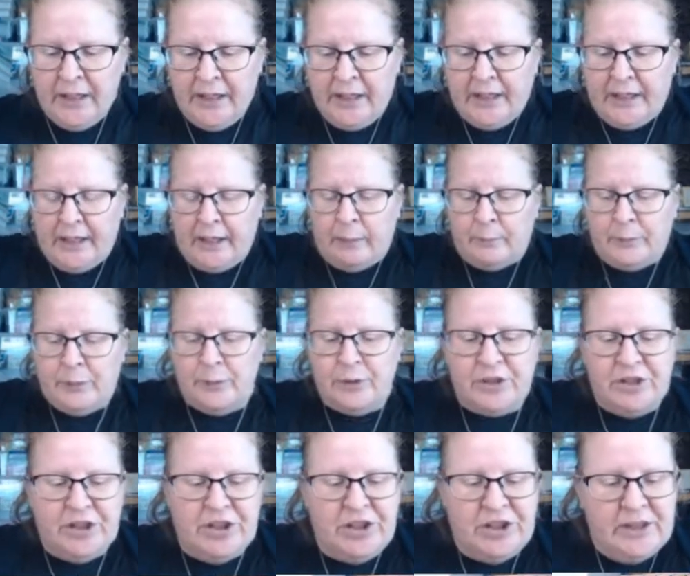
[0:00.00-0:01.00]
There was an
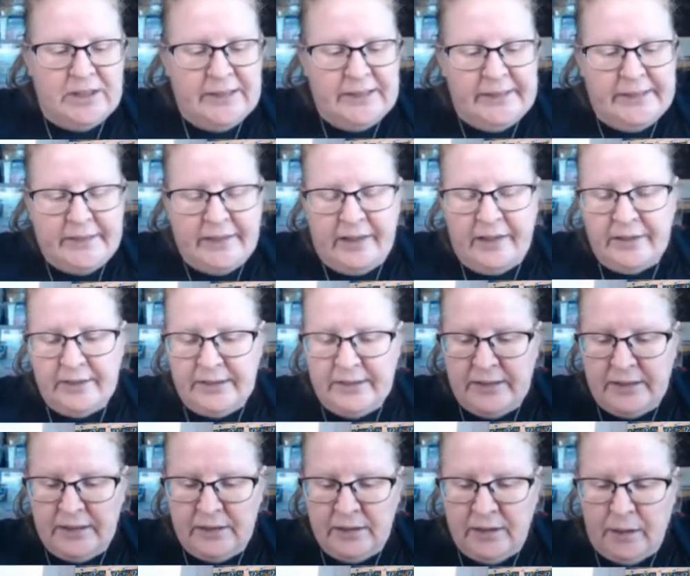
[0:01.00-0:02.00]
agility
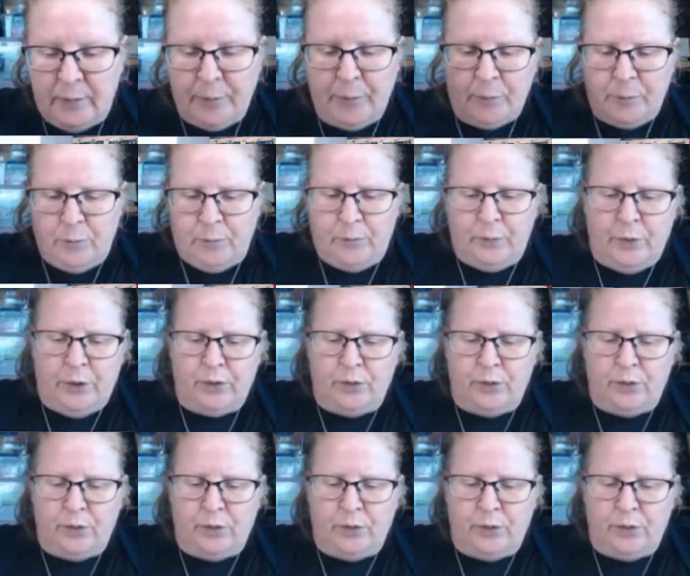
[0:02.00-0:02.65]
test up in one